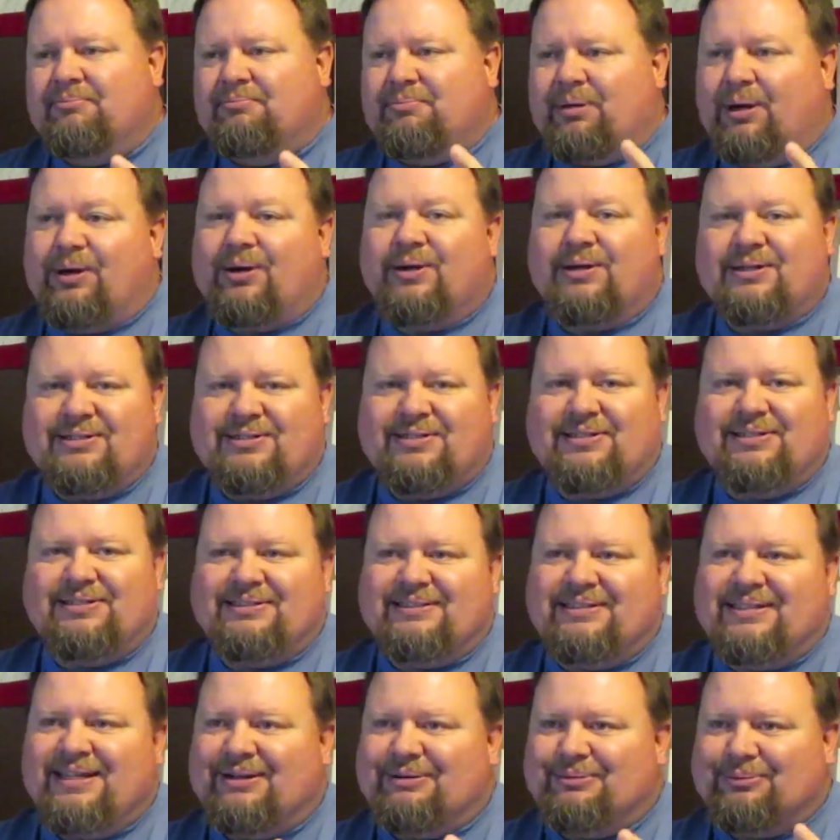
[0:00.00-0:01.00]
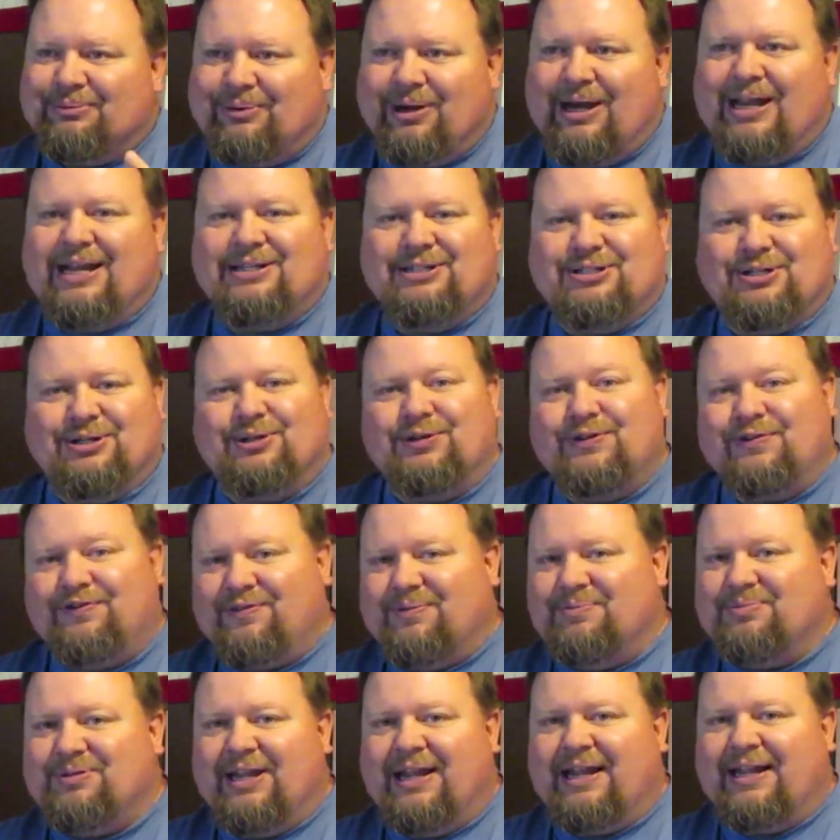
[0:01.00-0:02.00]
Partisan Rangers
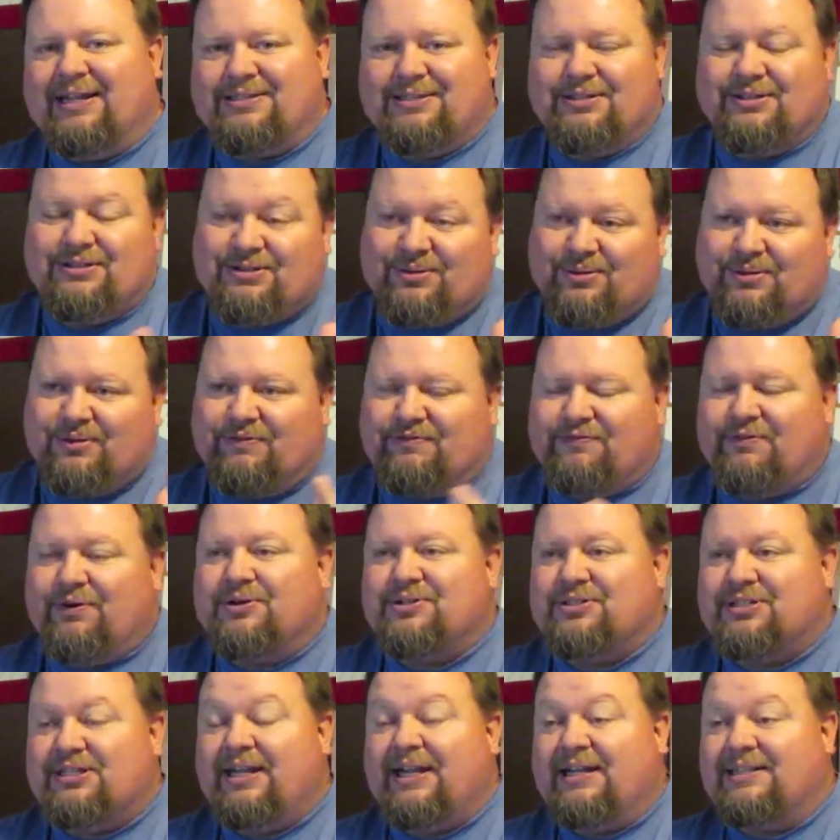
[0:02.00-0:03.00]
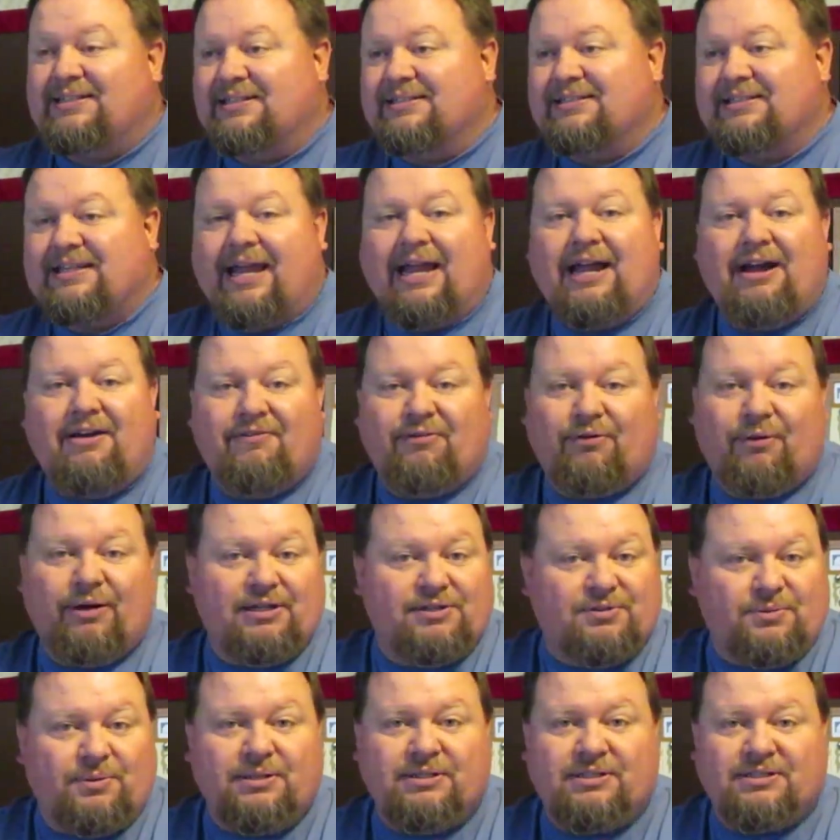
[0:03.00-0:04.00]
from Texas, or the 1st Texas Cavalry
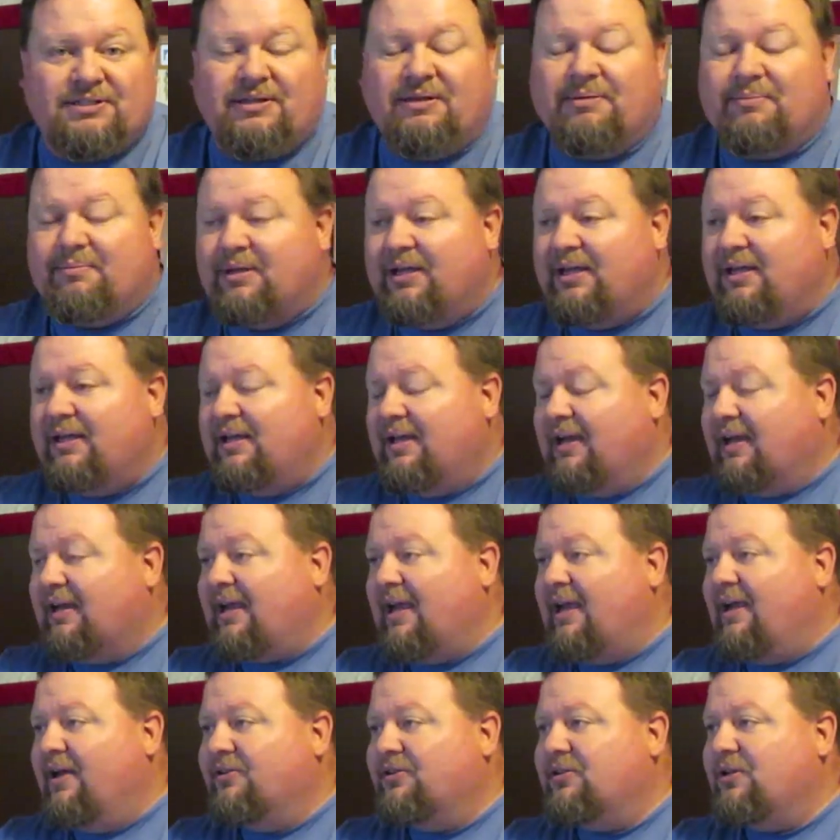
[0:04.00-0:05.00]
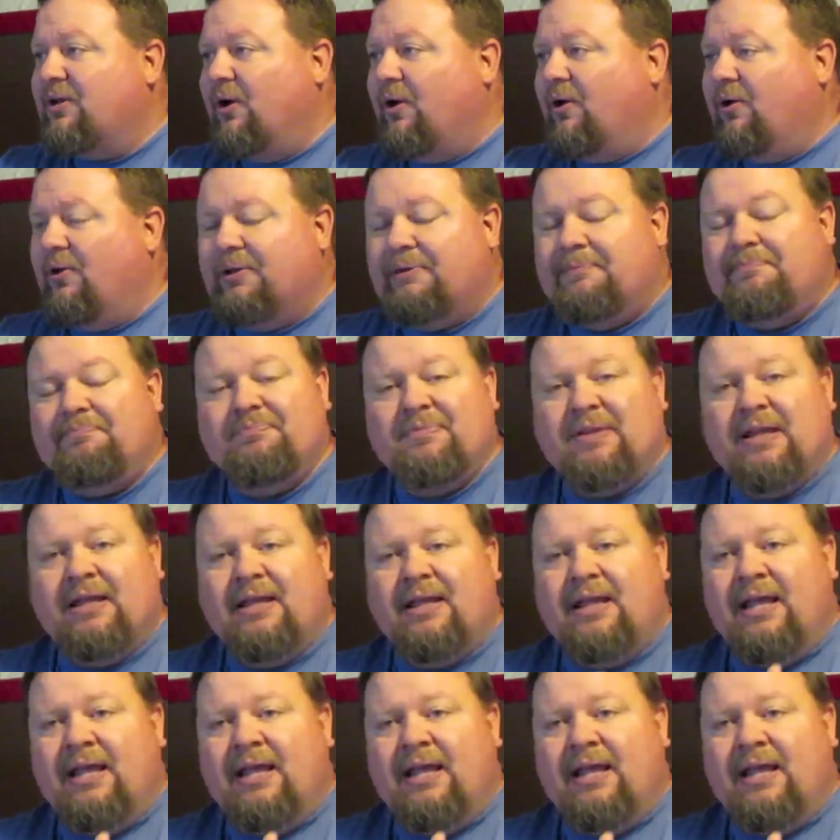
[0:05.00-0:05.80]
is what some accounts call them.